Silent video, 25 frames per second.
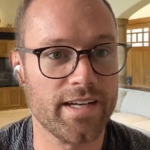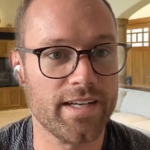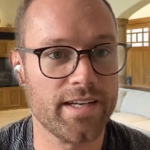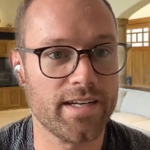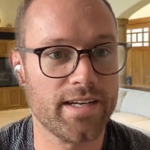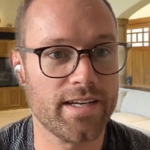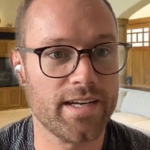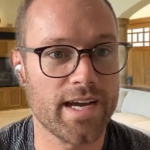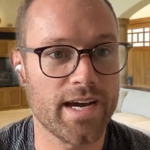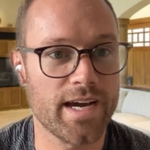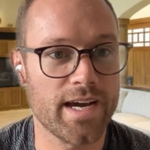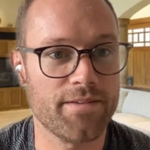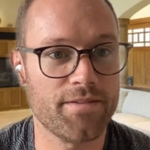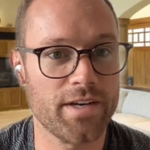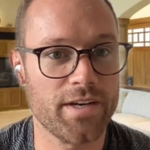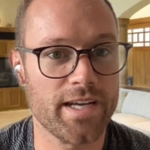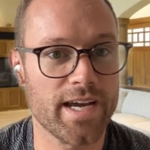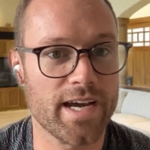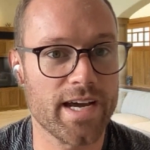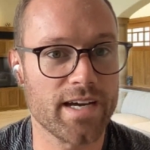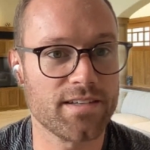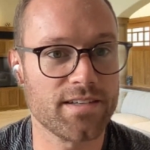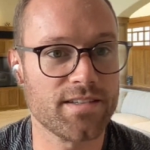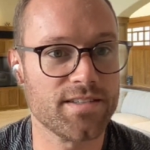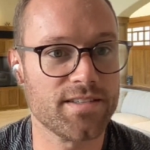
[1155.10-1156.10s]
and I didn't
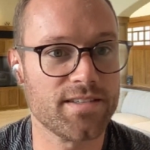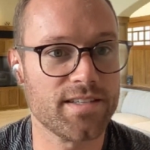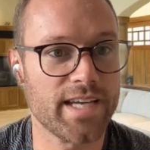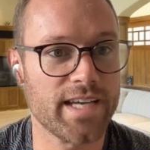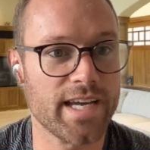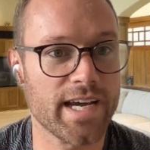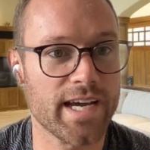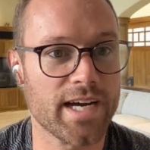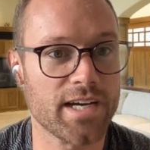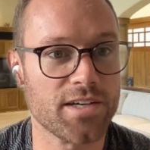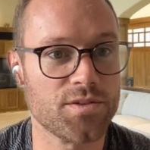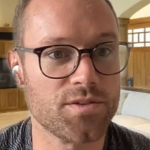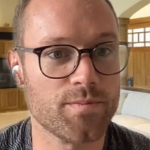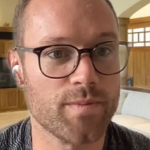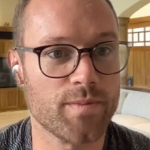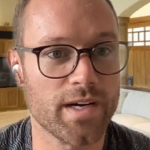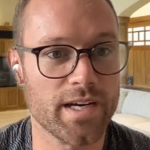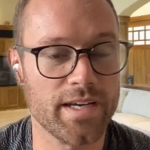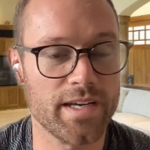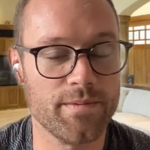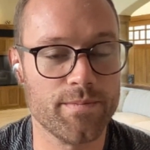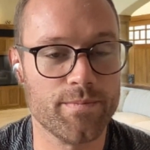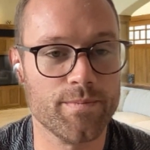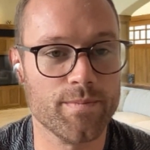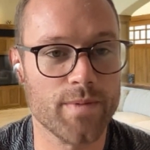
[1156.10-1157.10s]
have any access to
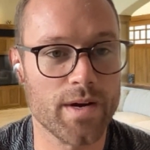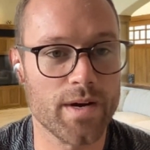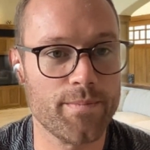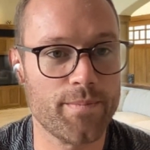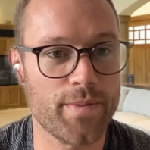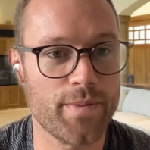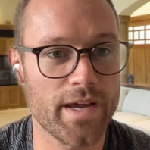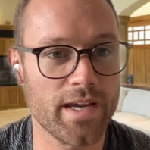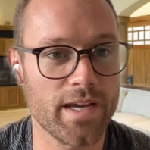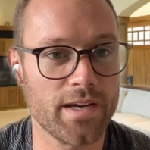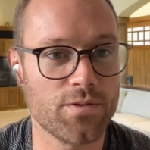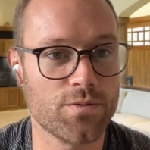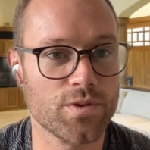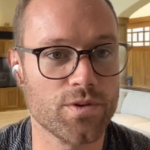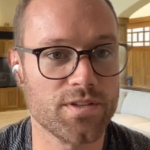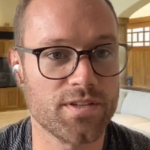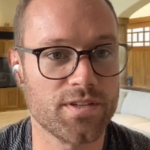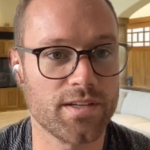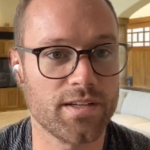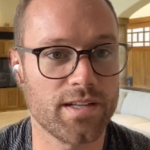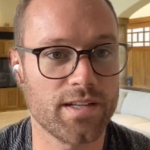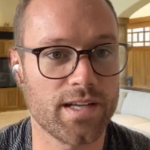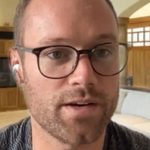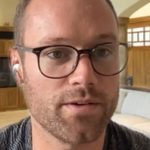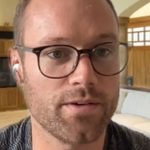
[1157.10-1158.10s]
cash. My
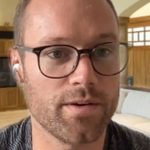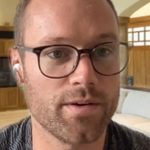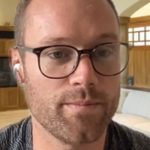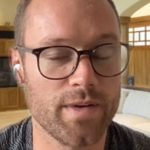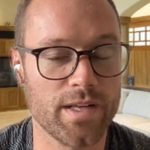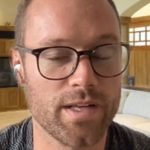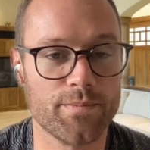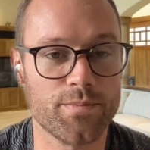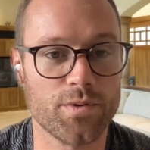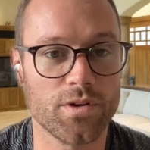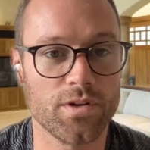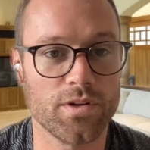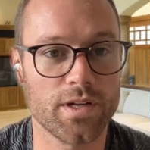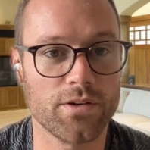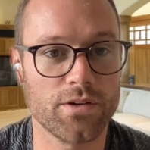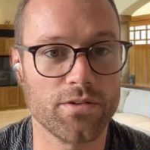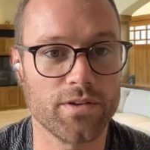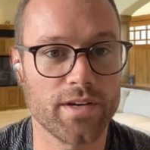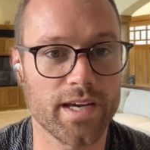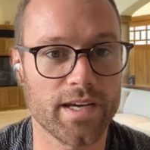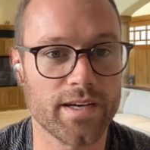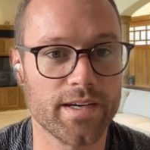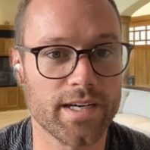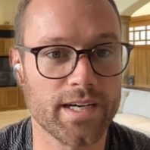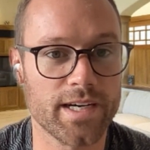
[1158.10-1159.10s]
bank wasn't allowing me to
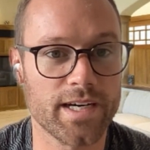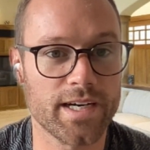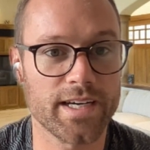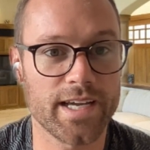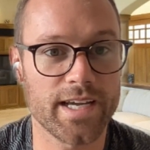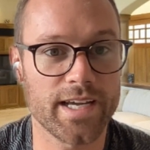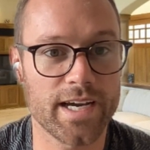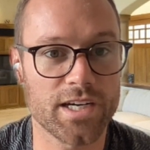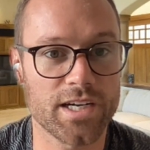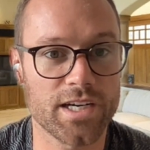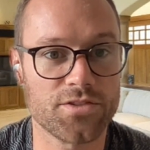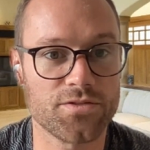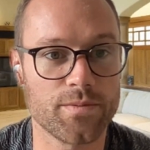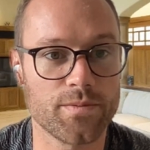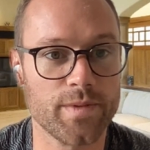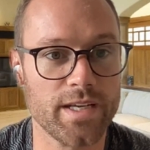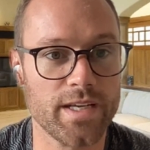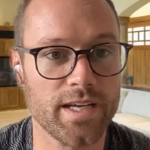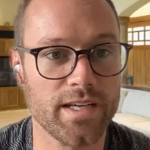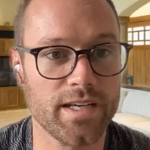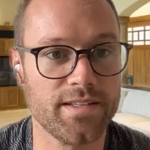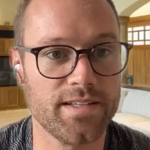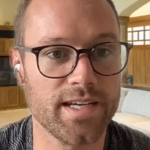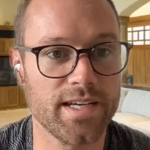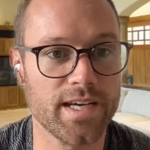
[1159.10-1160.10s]
pull out
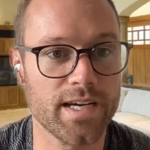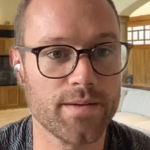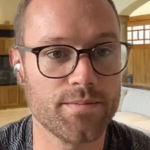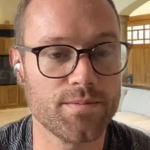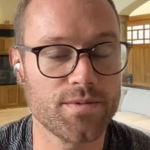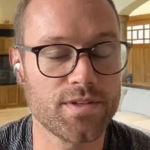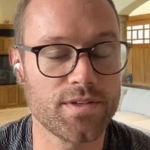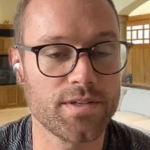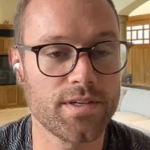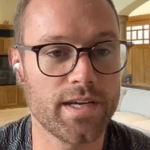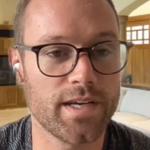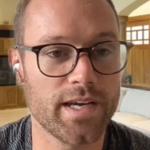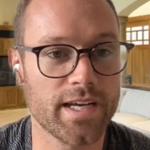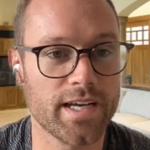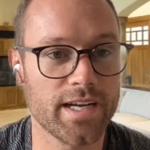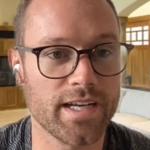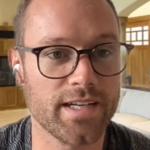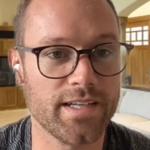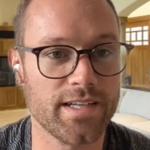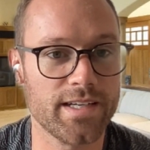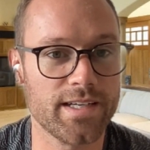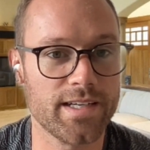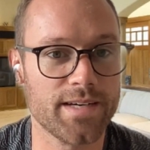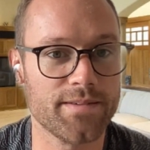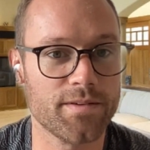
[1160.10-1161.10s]
cash from the ATMs,
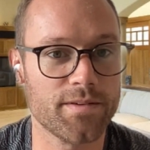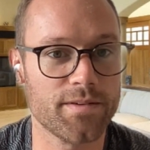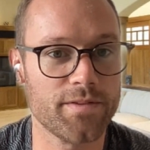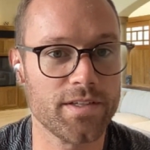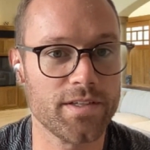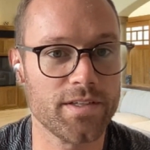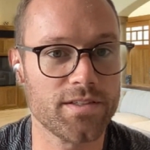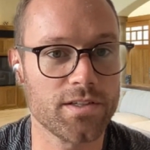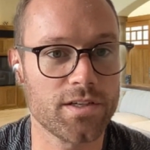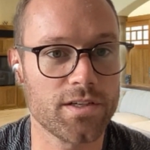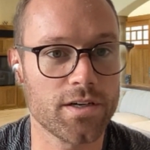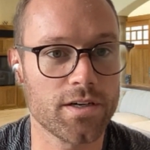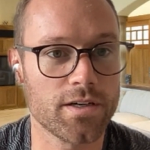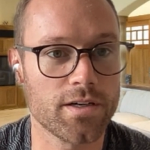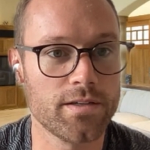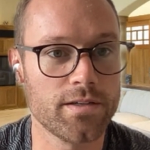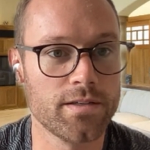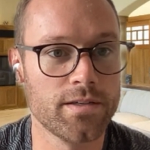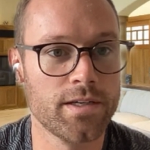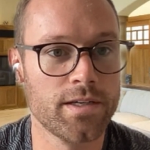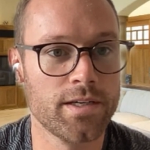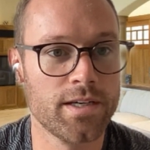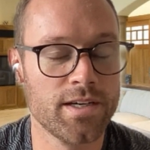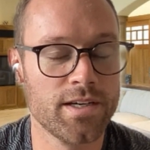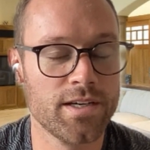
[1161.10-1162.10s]
and I didn't have a Visa
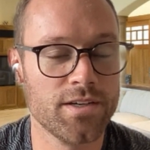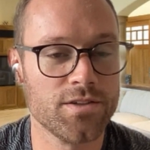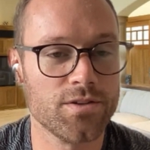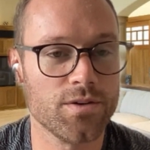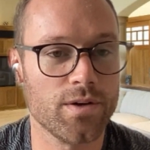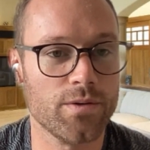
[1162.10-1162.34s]
card.